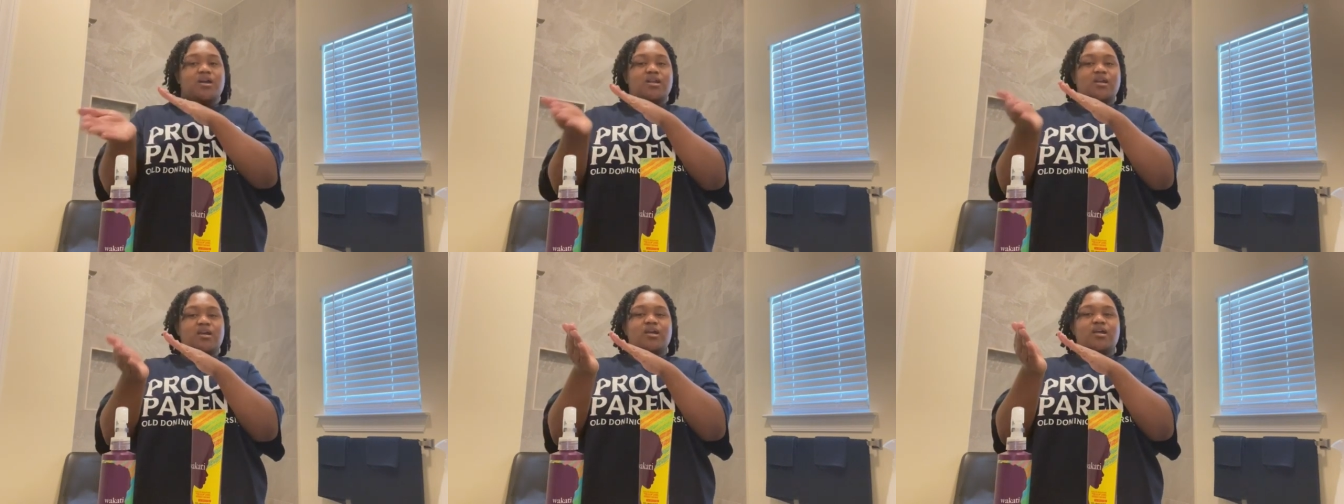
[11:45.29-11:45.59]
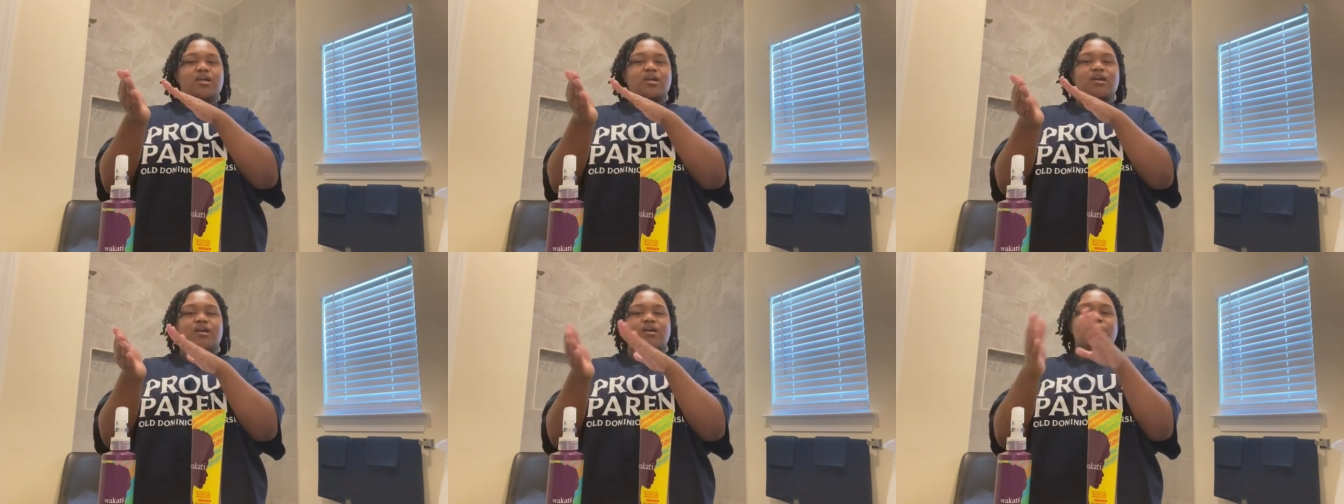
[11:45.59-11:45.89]

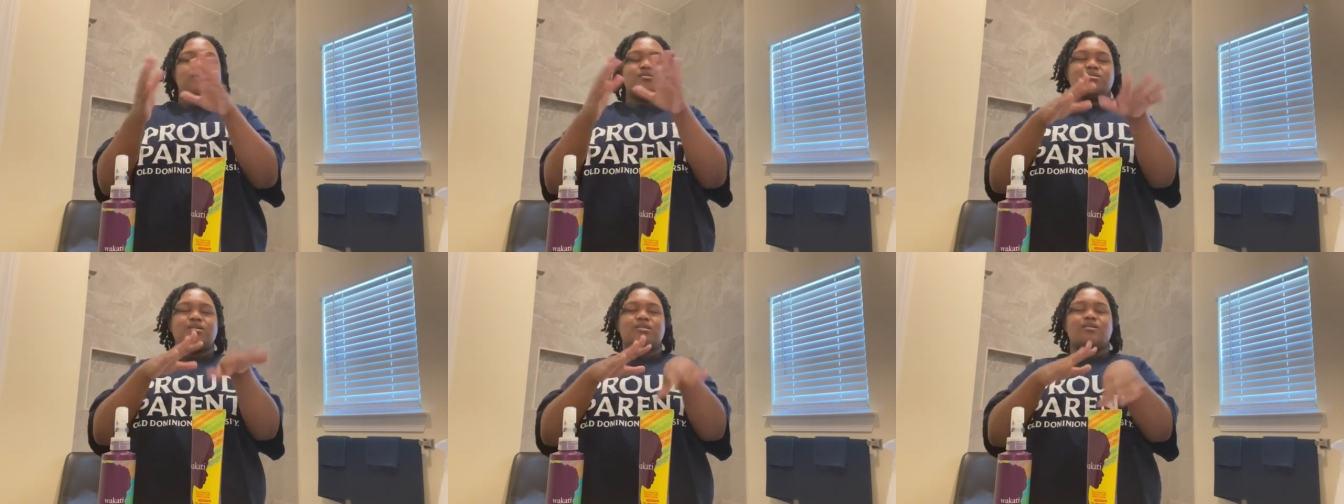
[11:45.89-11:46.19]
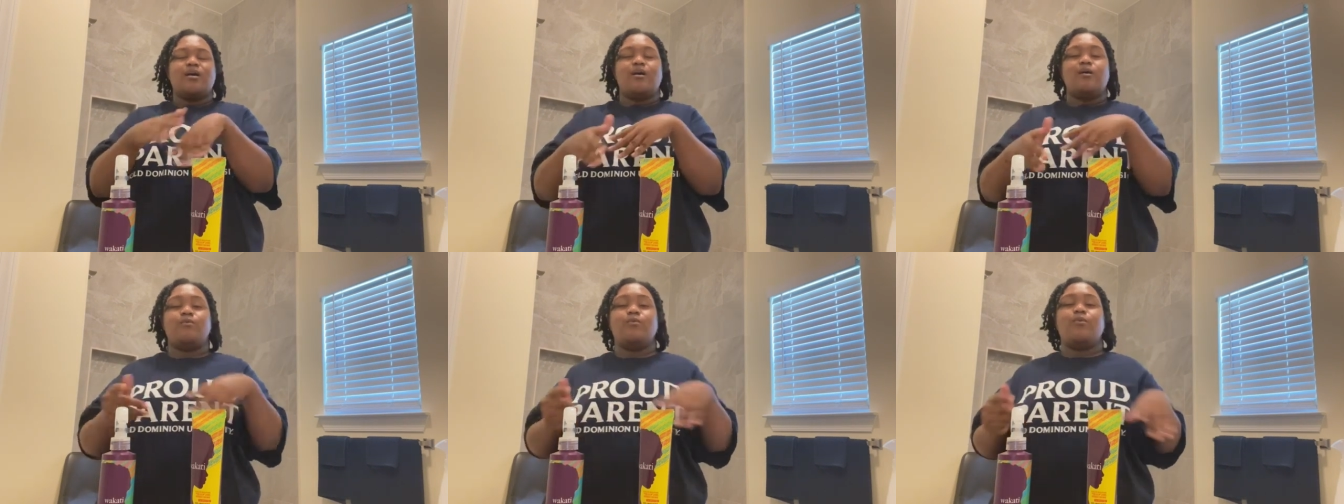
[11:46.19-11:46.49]
it goes a
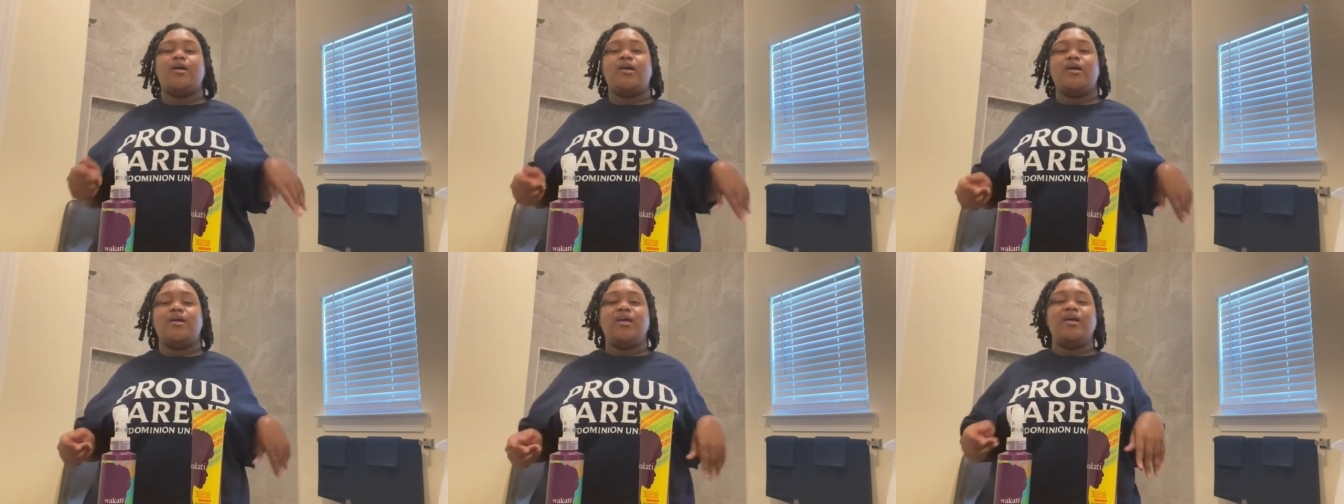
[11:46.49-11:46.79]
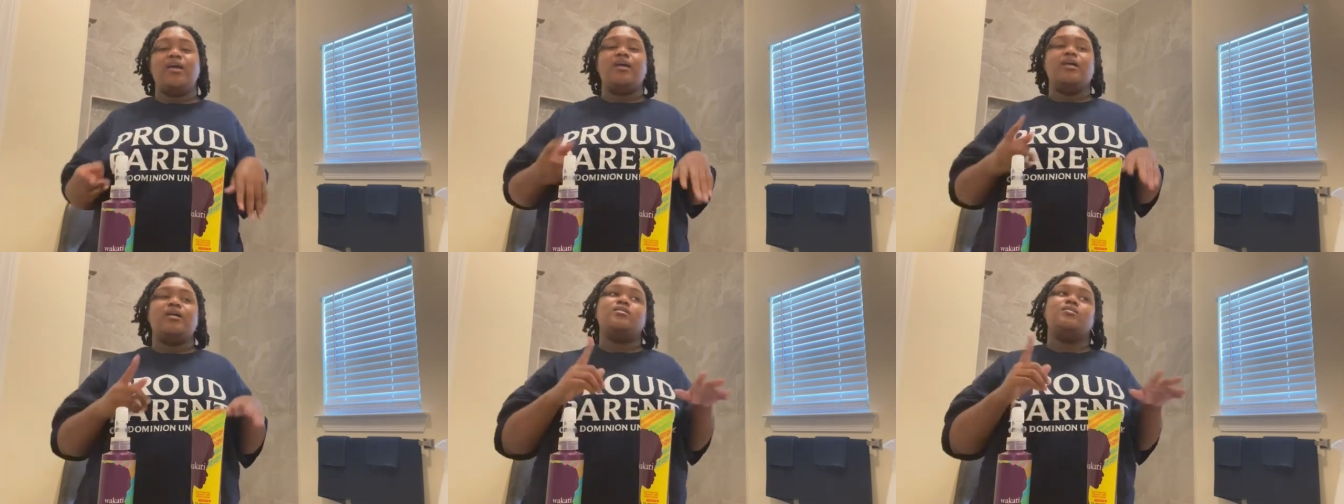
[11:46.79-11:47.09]
long way.
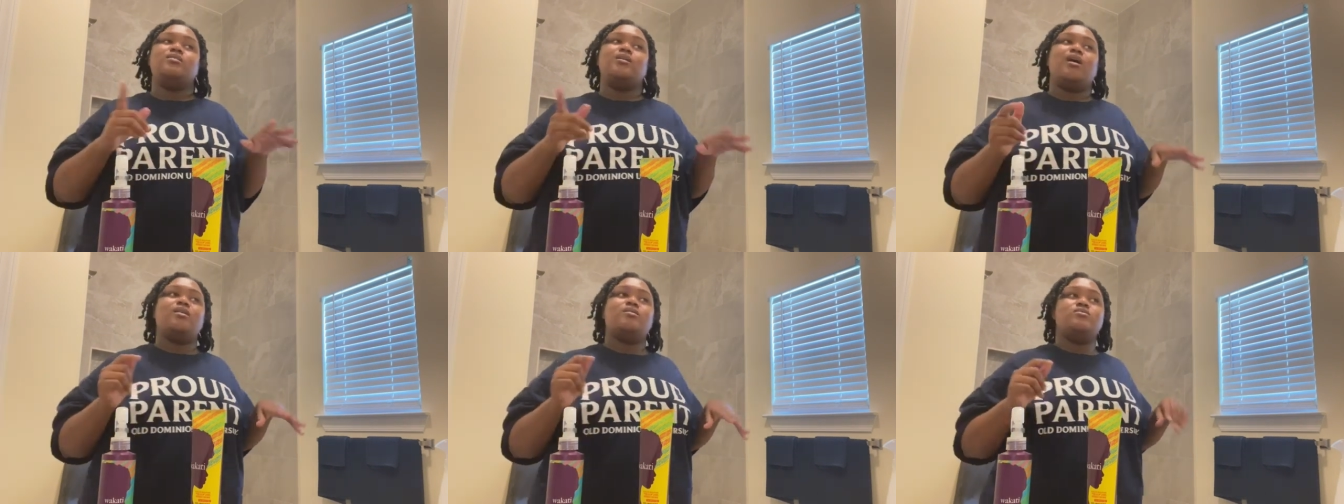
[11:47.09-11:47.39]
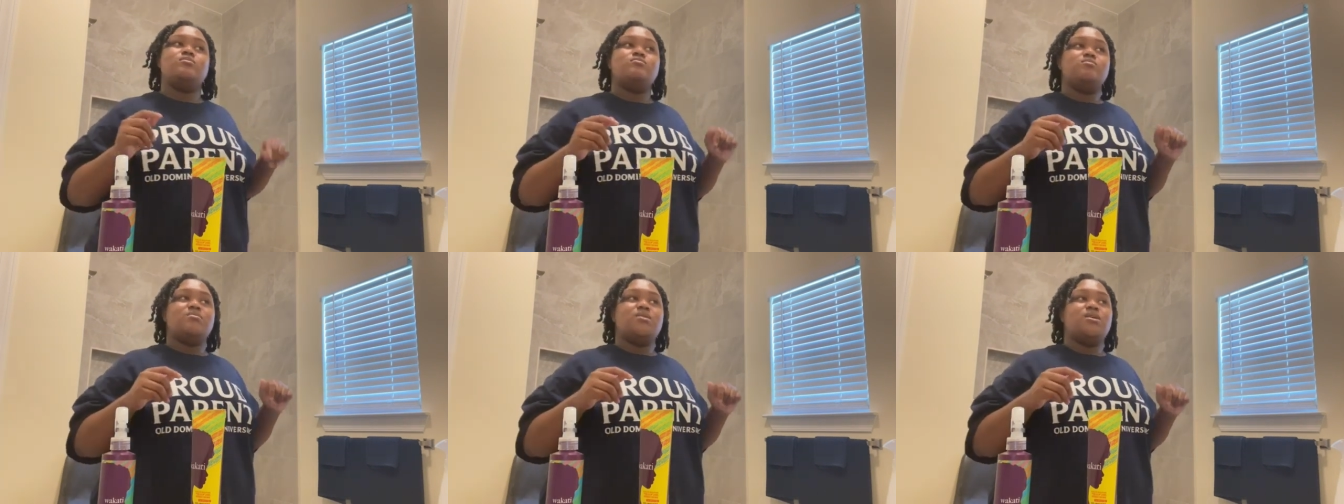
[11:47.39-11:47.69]
Not
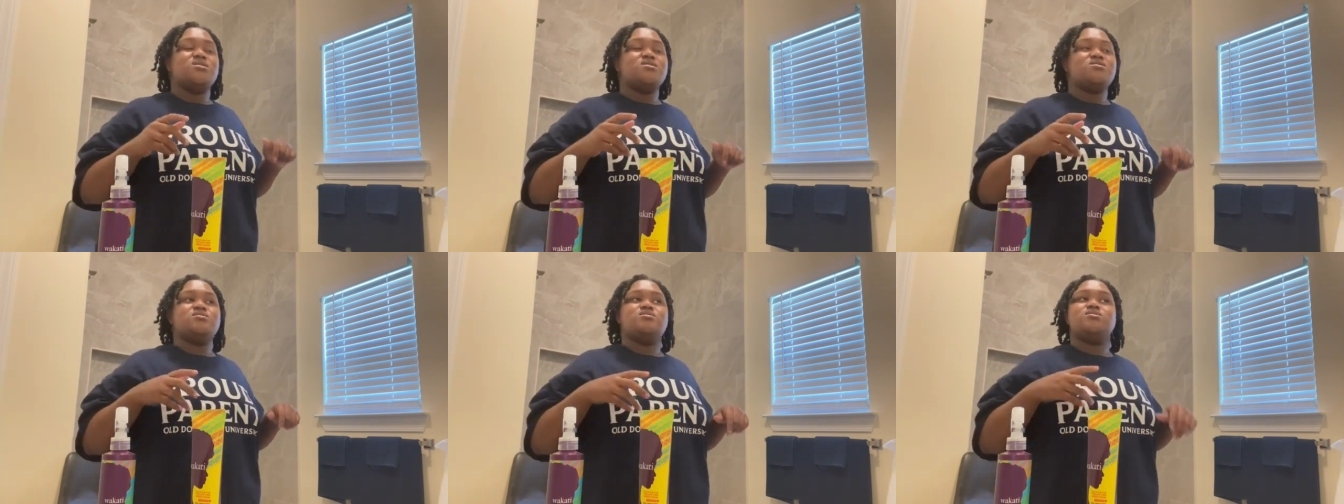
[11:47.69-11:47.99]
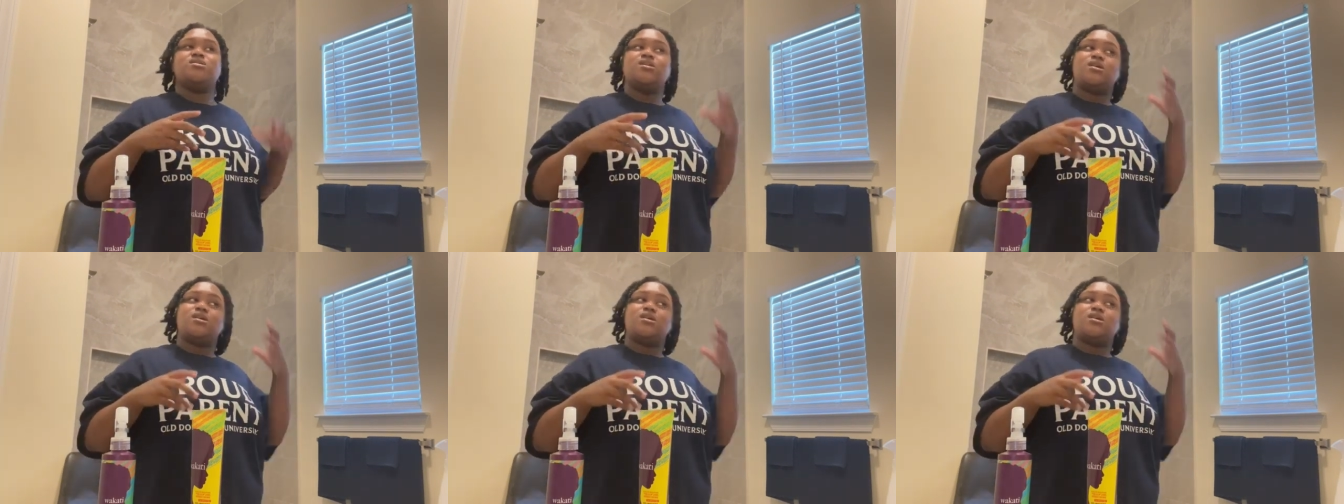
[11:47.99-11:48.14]
too much,